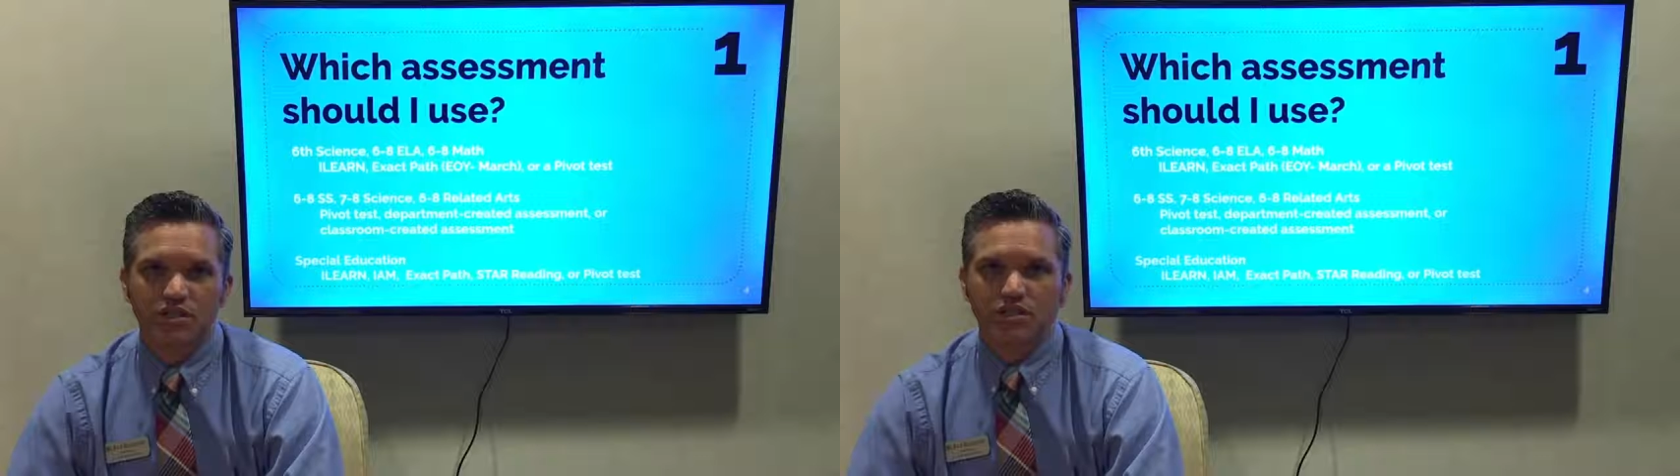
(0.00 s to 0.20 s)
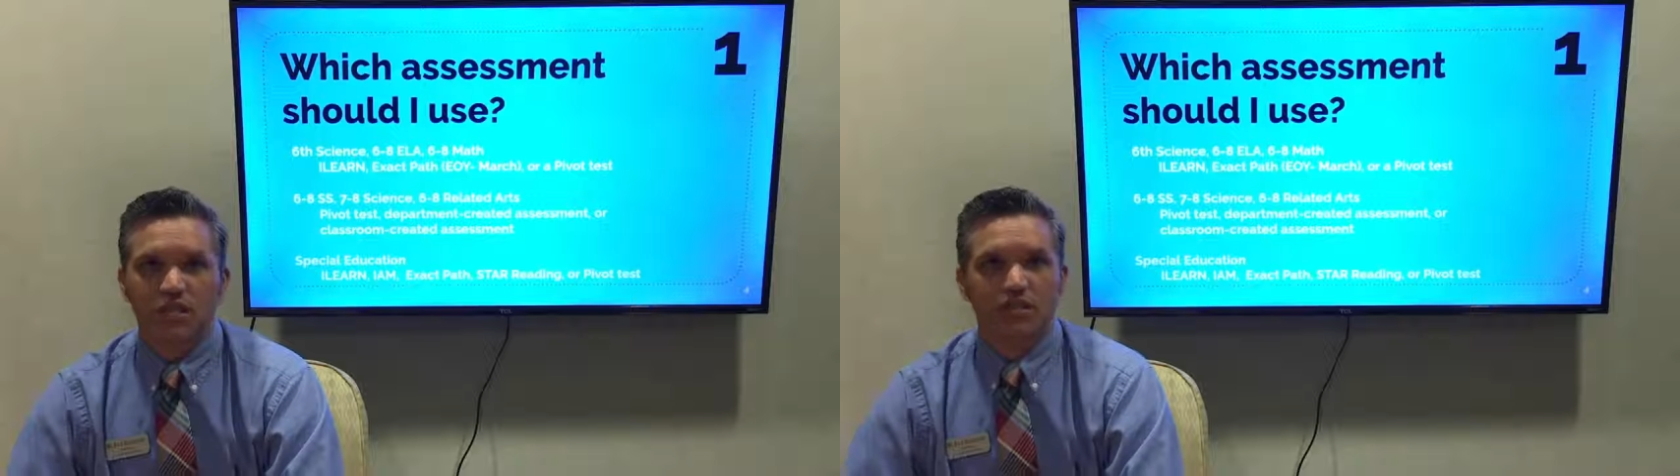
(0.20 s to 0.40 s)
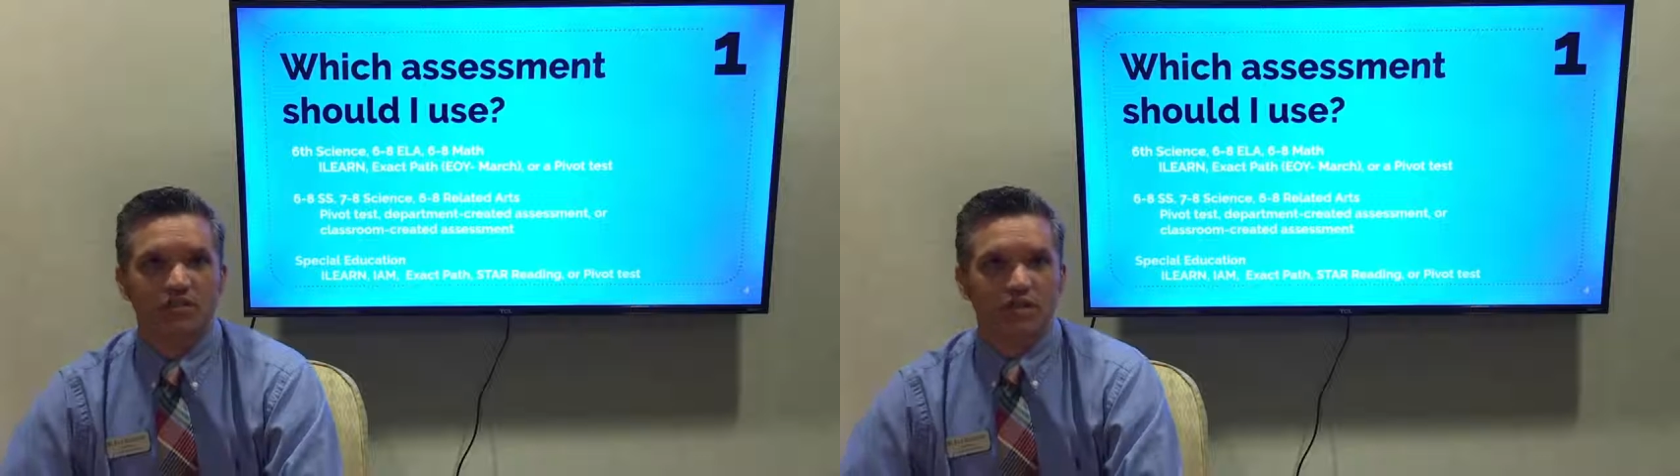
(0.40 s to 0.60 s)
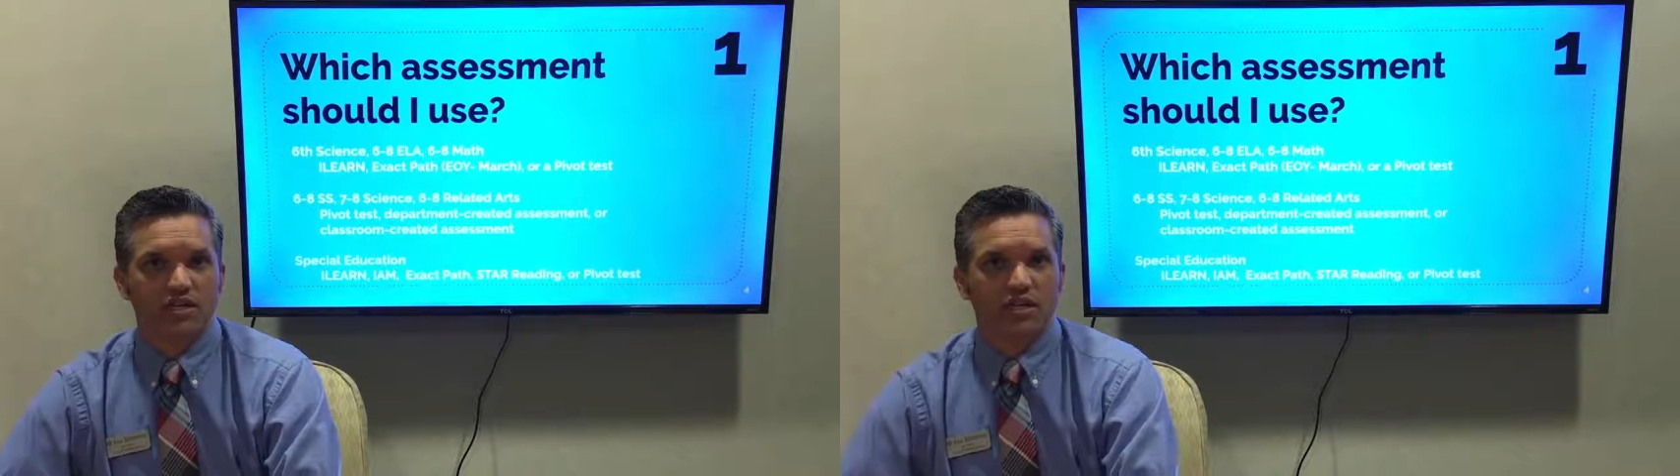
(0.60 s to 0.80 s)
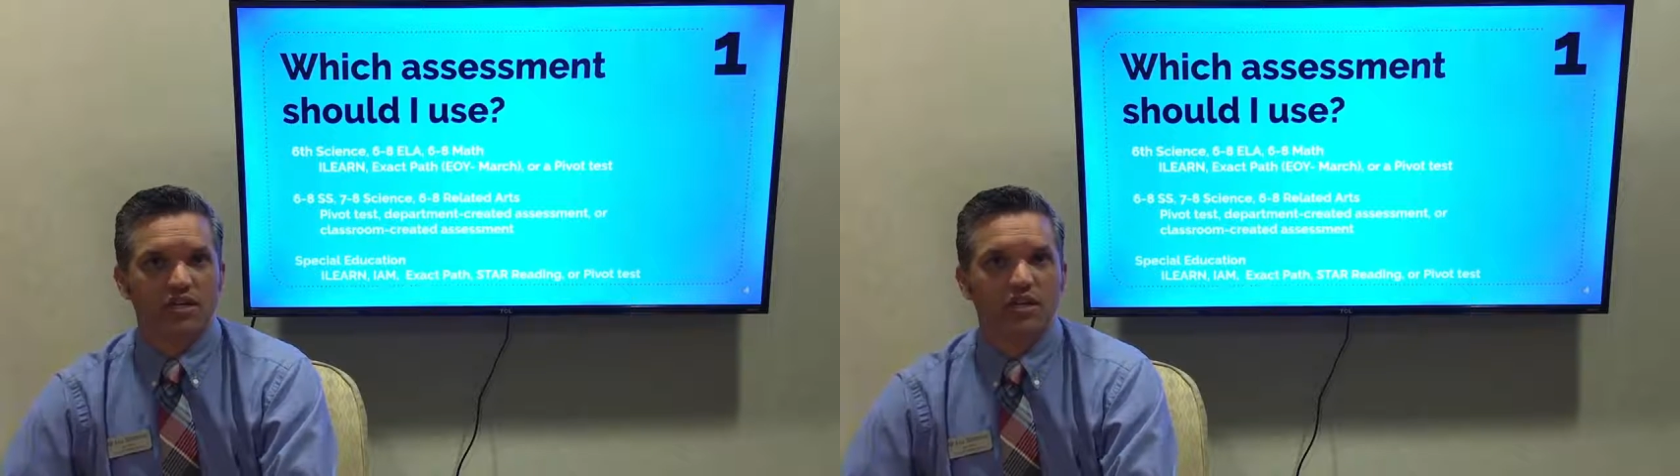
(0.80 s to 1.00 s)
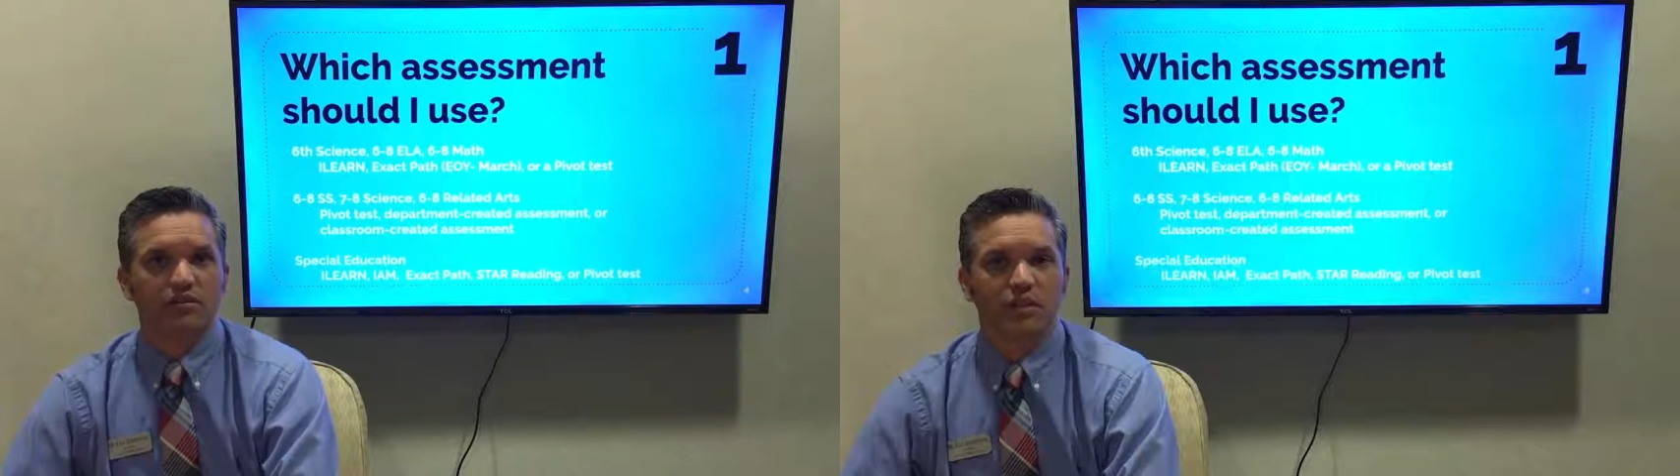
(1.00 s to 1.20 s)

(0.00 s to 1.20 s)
to set your SLO